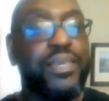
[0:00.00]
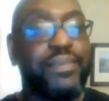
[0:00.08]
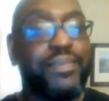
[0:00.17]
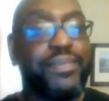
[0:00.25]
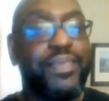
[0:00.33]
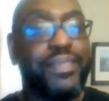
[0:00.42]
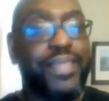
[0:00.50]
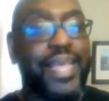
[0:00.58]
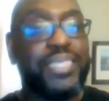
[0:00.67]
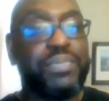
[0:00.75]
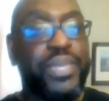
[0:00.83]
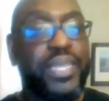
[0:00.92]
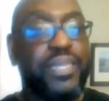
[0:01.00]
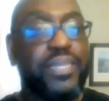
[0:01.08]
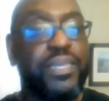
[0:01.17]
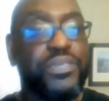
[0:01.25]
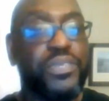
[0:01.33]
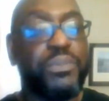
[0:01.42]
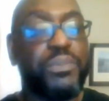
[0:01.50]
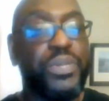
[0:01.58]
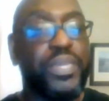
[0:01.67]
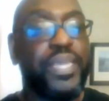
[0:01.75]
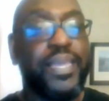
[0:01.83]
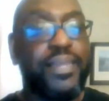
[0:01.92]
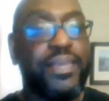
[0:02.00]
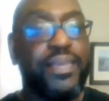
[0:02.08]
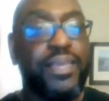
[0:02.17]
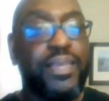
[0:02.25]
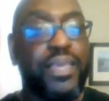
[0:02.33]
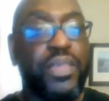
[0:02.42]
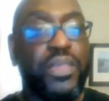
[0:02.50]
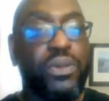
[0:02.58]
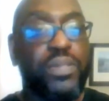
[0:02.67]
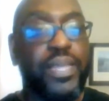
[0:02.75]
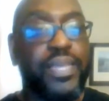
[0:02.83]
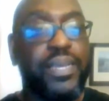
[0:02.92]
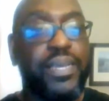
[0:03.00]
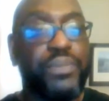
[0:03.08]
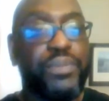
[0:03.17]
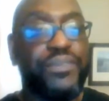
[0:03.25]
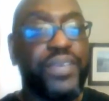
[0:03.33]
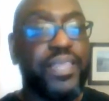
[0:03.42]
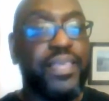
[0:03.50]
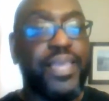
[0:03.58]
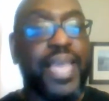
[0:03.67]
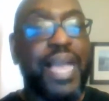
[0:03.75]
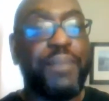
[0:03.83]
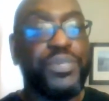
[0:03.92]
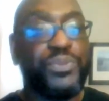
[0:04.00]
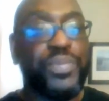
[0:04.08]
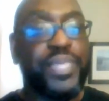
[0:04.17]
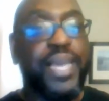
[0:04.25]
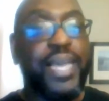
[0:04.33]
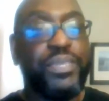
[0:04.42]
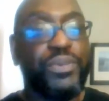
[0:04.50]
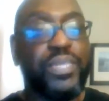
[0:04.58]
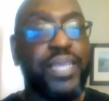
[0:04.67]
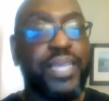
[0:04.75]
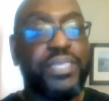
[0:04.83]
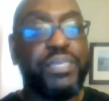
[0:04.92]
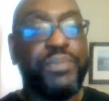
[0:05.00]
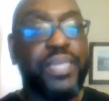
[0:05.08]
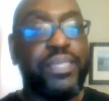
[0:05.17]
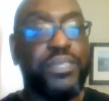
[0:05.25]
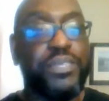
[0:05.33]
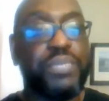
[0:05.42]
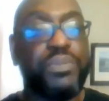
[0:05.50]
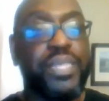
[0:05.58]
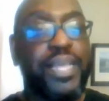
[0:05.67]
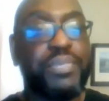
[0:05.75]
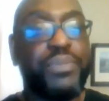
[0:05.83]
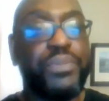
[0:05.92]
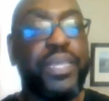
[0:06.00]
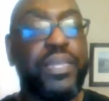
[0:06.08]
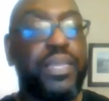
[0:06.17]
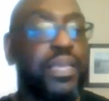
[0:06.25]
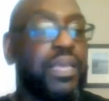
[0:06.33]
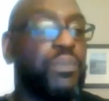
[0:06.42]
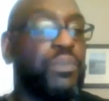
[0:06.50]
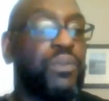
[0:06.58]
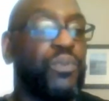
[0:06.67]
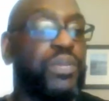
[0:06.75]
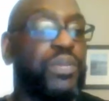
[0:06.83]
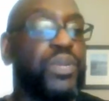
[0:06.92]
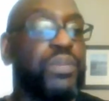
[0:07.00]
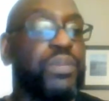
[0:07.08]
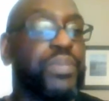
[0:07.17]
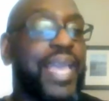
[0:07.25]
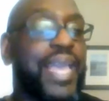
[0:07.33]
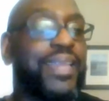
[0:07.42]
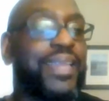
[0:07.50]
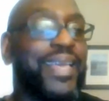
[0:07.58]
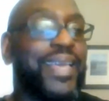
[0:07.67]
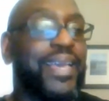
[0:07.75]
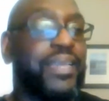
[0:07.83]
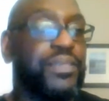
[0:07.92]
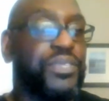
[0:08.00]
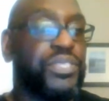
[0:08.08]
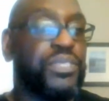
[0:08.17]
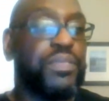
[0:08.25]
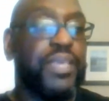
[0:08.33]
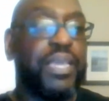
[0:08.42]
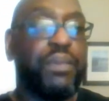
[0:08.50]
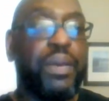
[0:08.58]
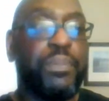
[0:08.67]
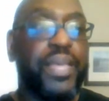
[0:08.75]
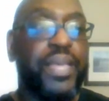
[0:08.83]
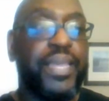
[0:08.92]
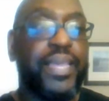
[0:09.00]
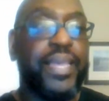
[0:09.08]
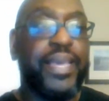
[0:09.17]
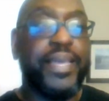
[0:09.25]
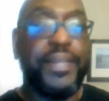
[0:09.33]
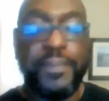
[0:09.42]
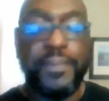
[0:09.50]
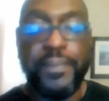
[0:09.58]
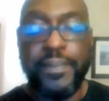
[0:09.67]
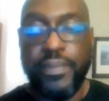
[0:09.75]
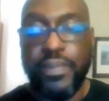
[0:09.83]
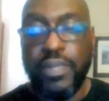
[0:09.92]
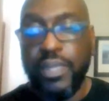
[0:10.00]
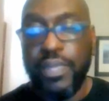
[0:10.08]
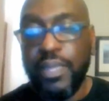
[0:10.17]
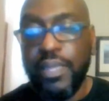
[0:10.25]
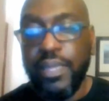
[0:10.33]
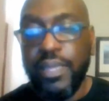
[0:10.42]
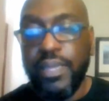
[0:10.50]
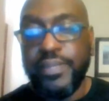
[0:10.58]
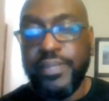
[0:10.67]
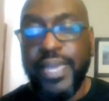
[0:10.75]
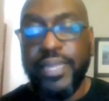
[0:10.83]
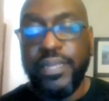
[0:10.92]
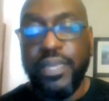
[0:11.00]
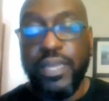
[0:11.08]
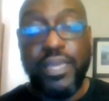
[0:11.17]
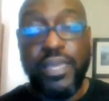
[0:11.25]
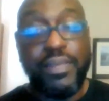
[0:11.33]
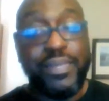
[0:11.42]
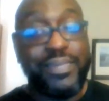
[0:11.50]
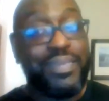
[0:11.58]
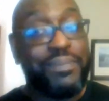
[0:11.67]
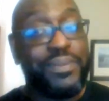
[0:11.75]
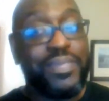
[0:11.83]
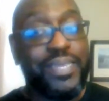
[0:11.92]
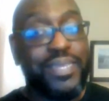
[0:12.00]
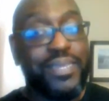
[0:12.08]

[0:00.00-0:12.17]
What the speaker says: to last minute to communicate, if anything happens with that, you can actually make the adjustments last minute. But when we plan it ahead, this is the thing about planning ahead, is that typically